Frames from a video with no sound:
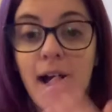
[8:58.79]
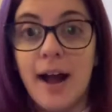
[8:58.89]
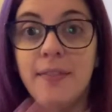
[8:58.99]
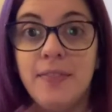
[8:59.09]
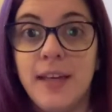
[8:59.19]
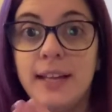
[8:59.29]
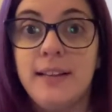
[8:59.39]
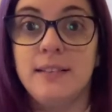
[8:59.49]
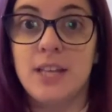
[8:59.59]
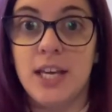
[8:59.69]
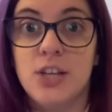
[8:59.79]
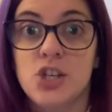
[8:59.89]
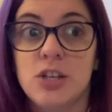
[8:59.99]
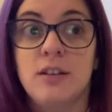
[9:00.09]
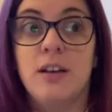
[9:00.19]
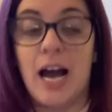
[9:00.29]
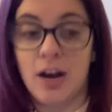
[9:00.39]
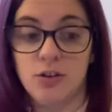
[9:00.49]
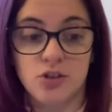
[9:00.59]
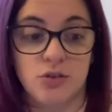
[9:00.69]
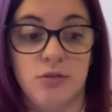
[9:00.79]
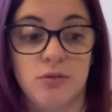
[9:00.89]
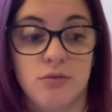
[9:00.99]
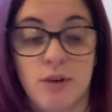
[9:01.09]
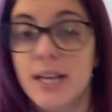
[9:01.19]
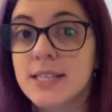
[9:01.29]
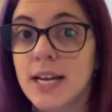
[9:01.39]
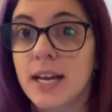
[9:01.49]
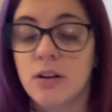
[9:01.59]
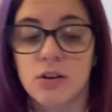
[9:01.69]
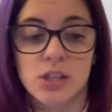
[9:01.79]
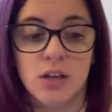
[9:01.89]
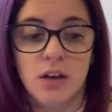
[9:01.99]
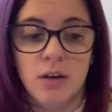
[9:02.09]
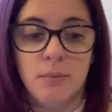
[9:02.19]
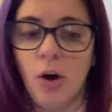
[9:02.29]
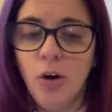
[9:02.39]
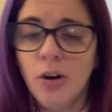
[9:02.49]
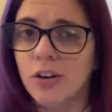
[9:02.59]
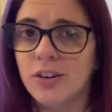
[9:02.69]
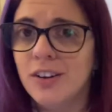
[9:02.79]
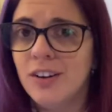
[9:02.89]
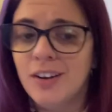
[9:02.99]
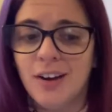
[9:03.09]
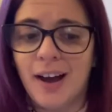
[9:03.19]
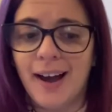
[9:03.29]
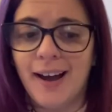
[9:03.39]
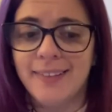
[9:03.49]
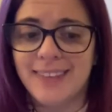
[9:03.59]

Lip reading: and they teach how to write dialogues. But hold on, the